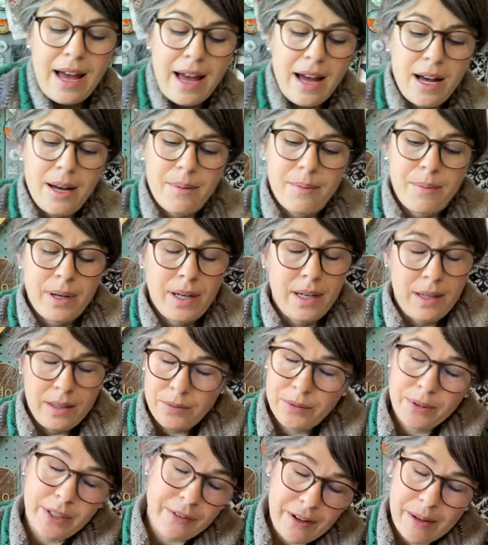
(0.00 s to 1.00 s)
Um,
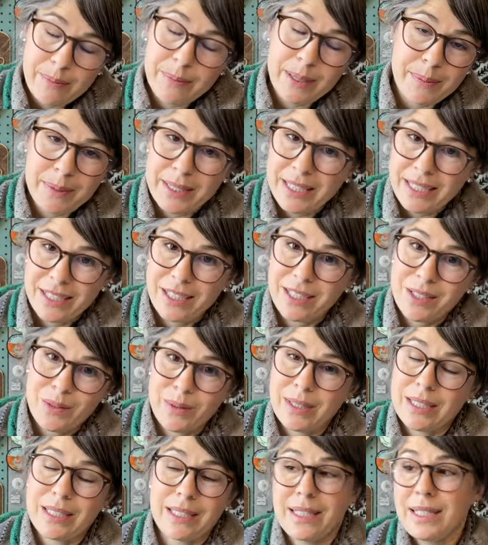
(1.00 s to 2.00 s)
the Family Upstairs
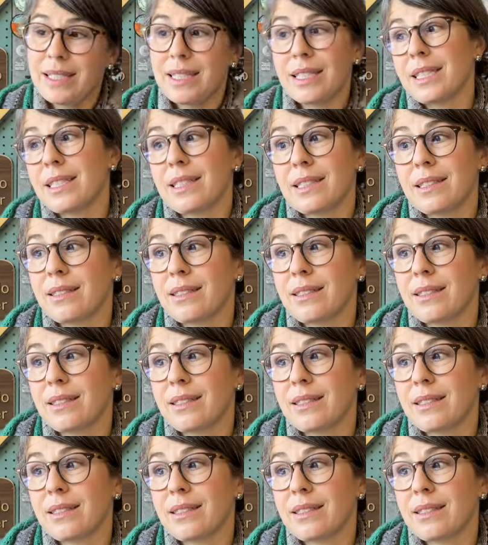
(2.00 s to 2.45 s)
was